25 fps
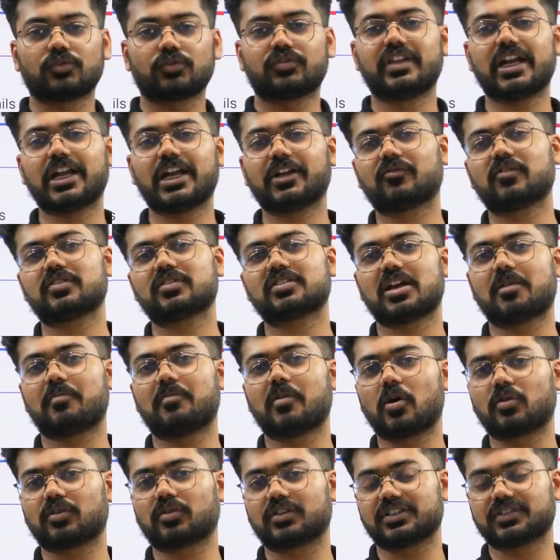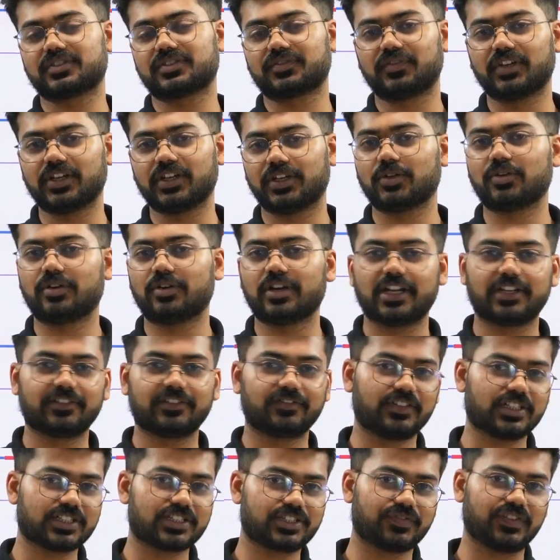that was about this video
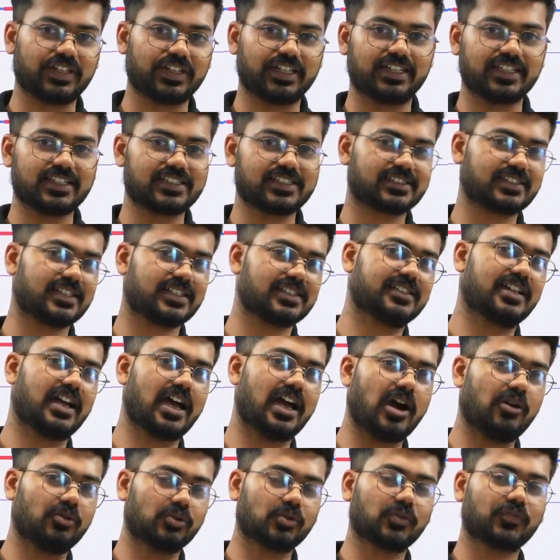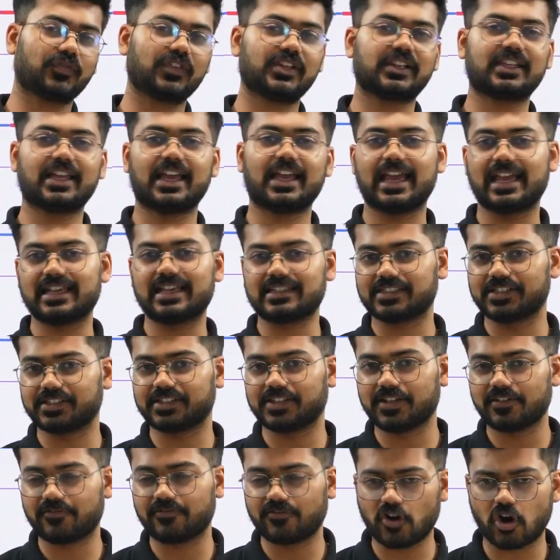in which we discussed how to fill the
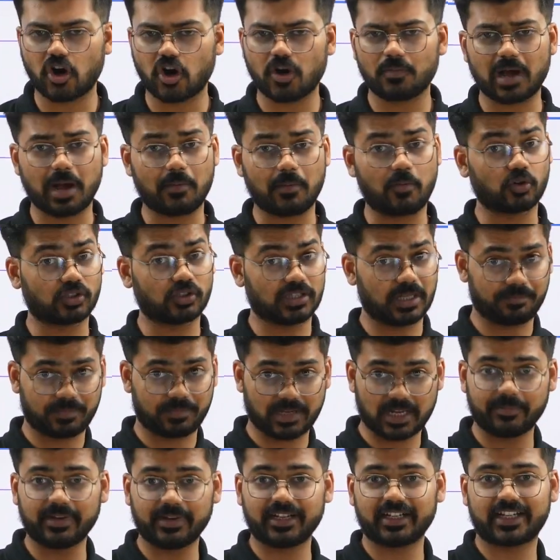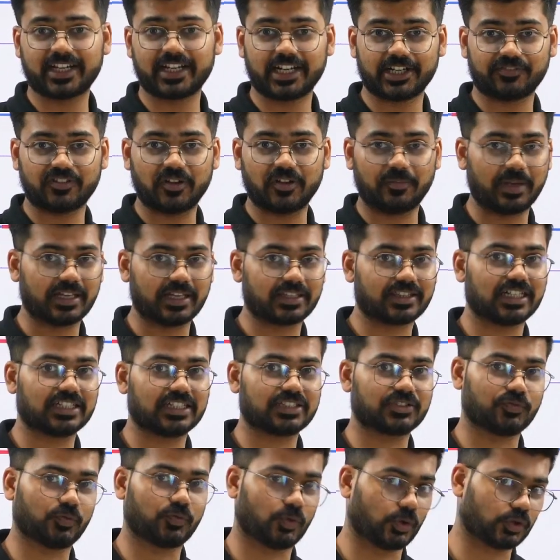SET form, about the payment gateway
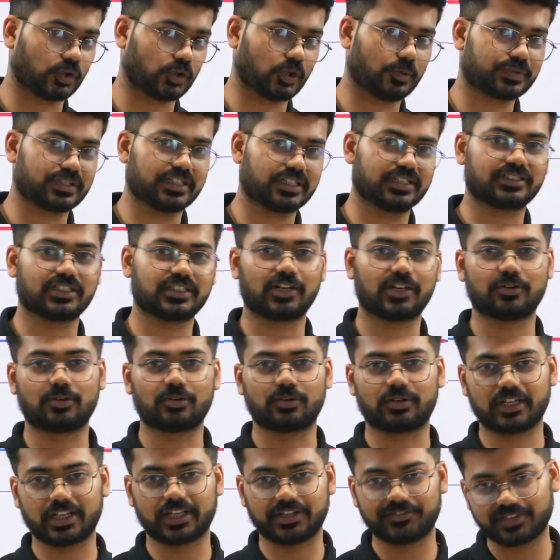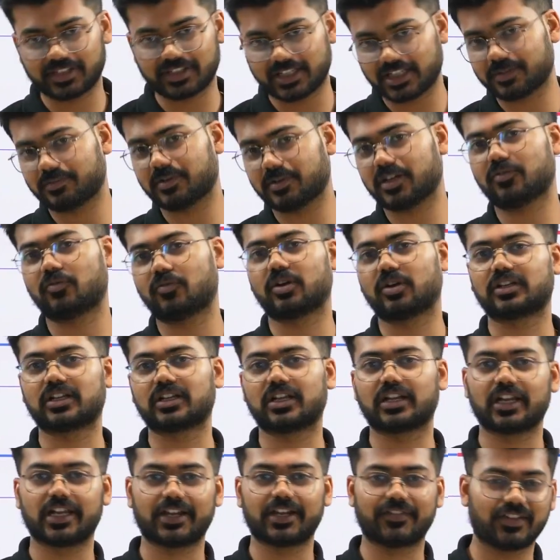methods, what options are not available, what
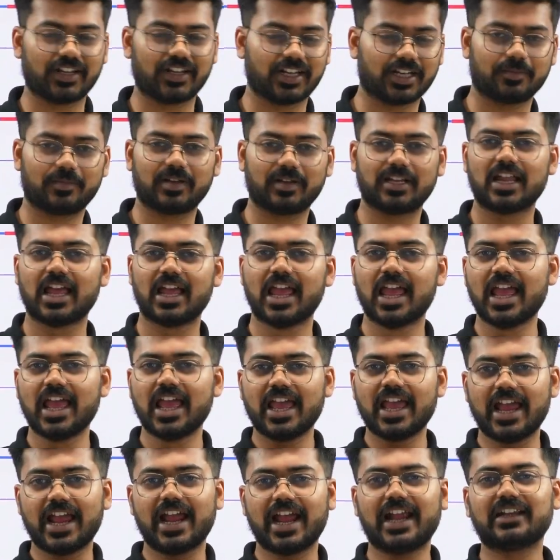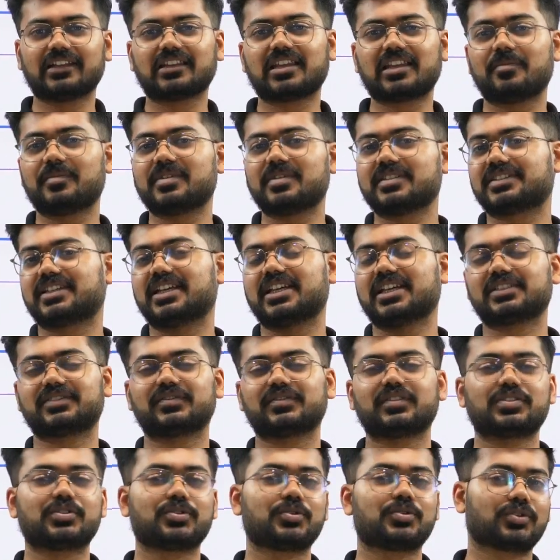are available, and the mistakes
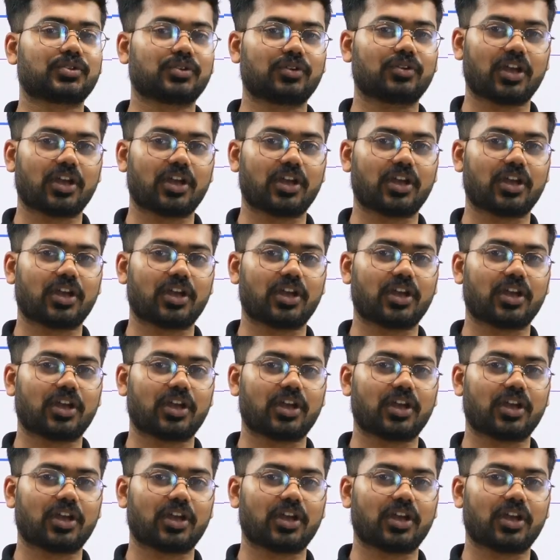which you should